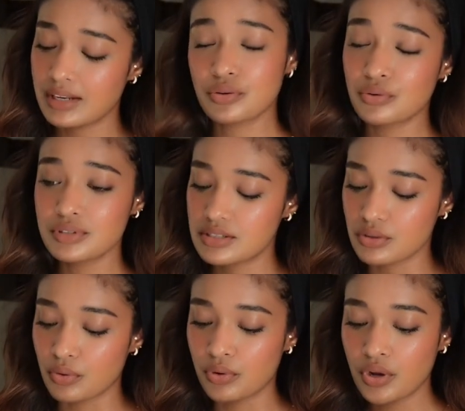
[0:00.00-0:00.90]
burn
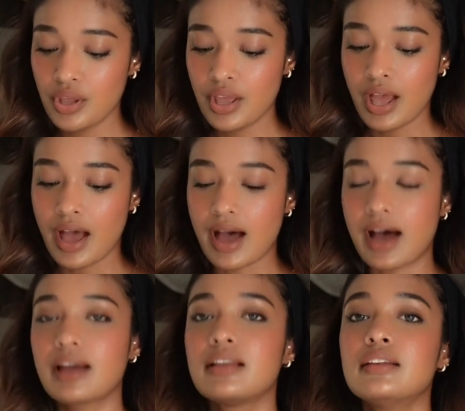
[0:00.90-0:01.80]
faster than
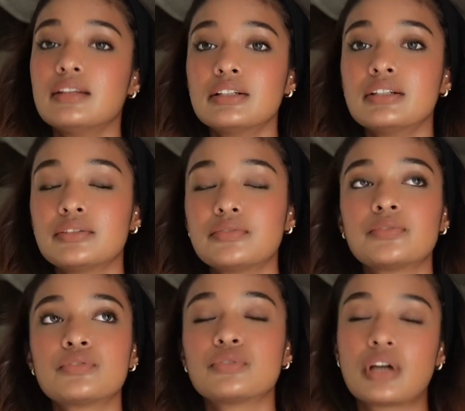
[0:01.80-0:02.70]
normal other
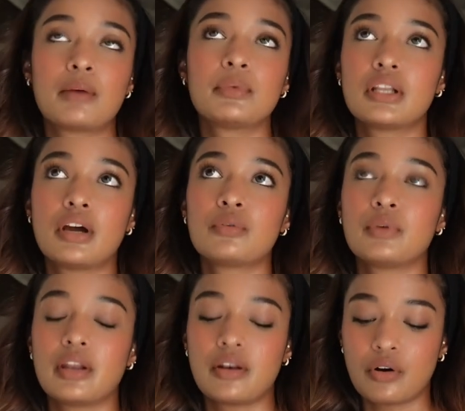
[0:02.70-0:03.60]
tone
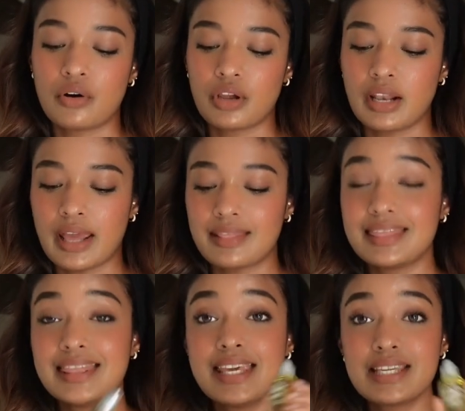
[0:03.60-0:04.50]
skin. So
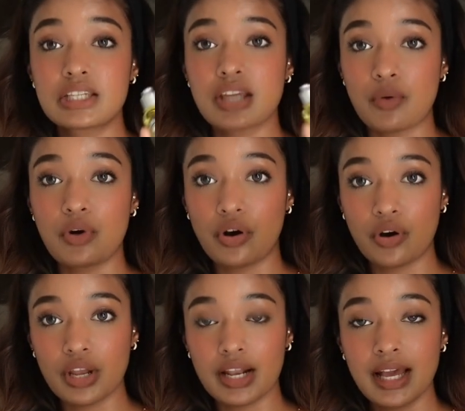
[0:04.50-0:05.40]
I
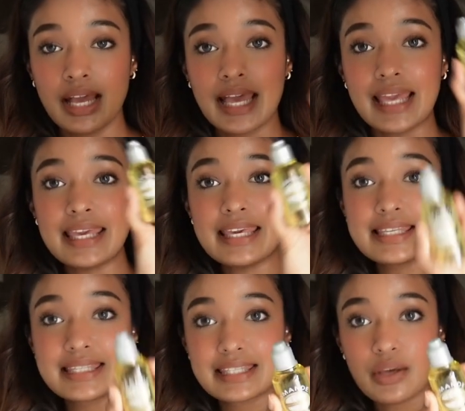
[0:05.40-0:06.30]
love to calm it
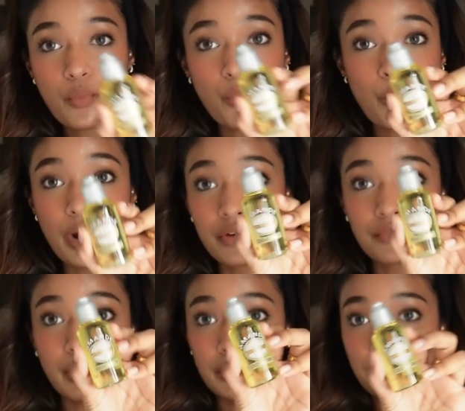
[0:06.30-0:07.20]
down with an oil,
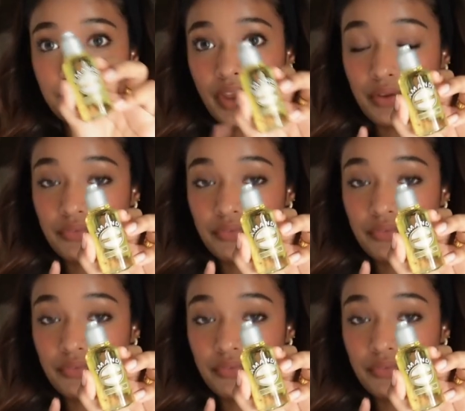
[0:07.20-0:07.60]
and this